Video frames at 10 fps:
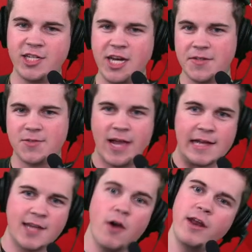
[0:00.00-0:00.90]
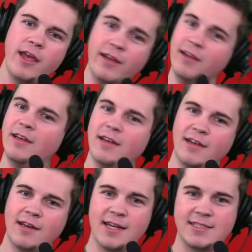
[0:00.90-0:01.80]
Chiefs. We got Tony,
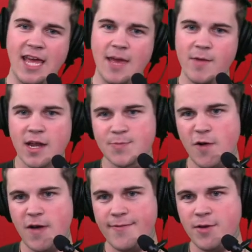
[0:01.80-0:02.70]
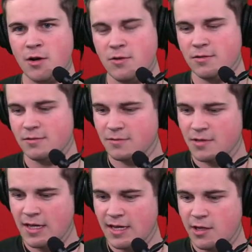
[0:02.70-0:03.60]
got his name, got his profile photo.
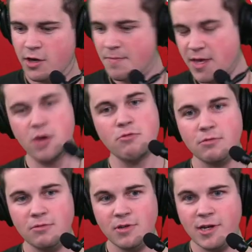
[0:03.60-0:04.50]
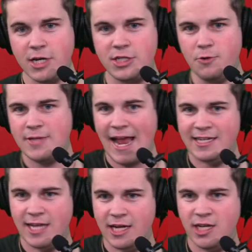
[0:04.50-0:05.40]
It could be you. Just use
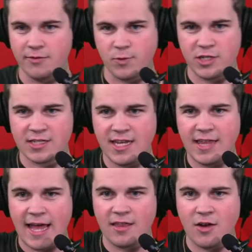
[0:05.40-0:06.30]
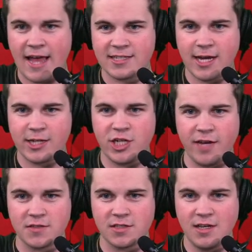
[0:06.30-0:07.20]
hashtag Chiefs. We just need that little hashtag
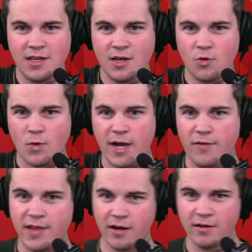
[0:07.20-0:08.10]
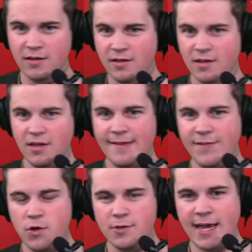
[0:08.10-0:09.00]
Chiefs. Way over there.
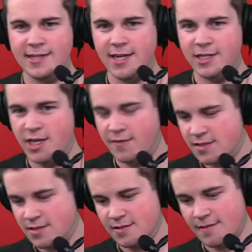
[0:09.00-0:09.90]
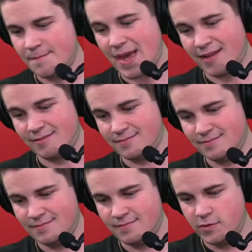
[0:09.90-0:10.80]
You use hashtag Chiefs. Bang.
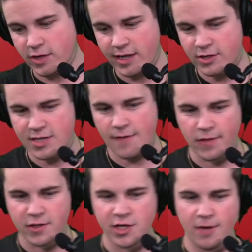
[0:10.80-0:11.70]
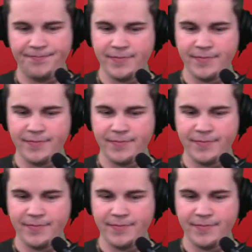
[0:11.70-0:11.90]
You're going to get yourself on the show.